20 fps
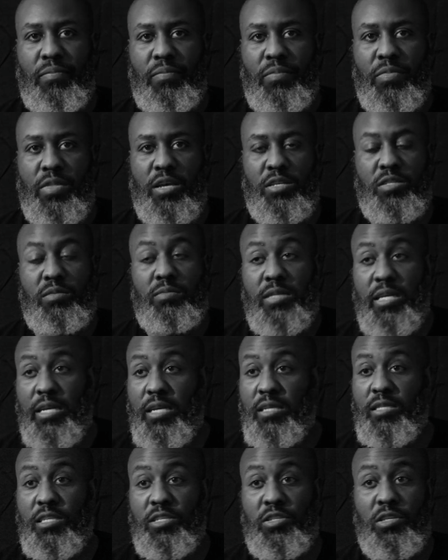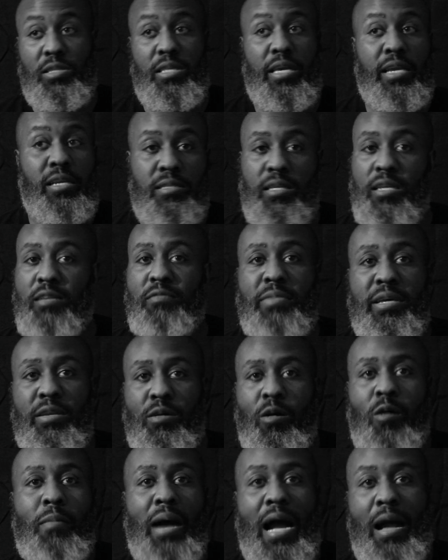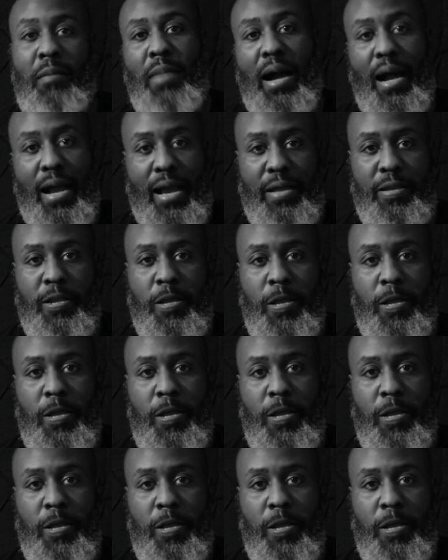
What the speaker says: These are things that have been on my mind.